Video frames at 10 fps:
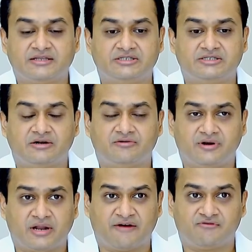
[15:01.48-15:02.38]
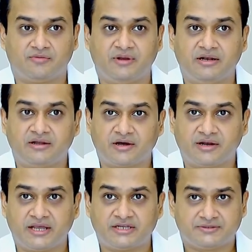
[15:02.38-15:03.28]
The children have to be
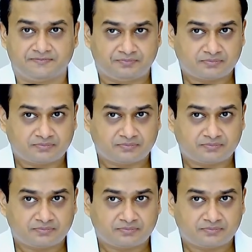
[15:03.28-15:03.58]
encouraged.